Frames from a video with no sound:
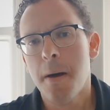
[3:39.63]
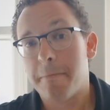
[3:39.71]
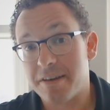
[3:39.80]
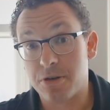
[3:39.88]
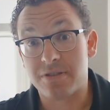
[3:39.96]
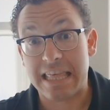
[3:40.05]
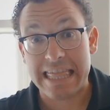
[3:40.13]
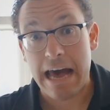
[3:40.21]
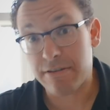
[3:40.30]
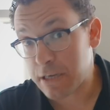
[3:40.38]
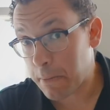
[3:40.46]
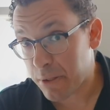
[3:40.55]
but there's a
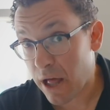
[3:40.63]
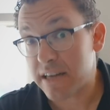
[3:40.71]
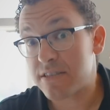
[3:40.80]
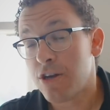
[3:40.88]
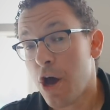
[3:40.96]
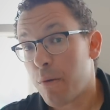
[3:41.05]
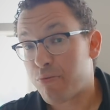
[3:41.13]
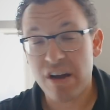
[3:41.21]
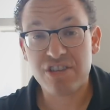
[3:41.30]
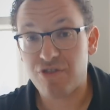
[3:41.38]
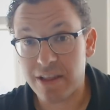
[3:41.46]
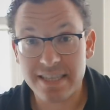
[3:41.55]
thousand plus
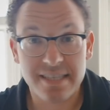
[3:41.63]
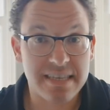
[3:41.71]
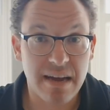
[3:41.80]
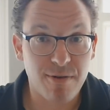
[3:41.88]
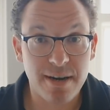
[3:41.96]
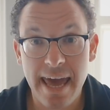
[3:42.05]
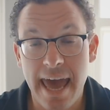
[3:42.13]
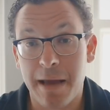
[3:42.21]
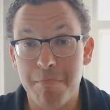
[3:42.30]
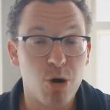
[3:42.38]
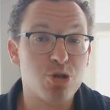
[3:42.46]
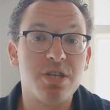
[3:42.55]
press releases every
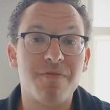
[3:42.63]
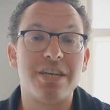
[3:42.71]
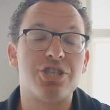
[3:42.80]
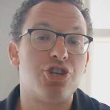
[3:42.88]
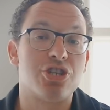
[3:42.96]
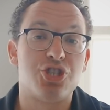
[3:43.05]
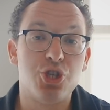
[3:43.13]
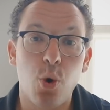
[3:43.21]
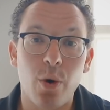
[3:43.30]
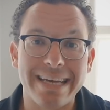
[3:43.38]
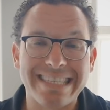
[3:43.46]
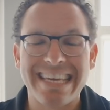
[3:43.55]
day. Most of it is just
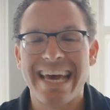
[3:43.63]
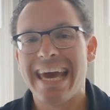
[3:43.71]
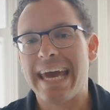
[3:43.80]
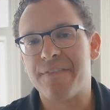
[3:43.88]
noise.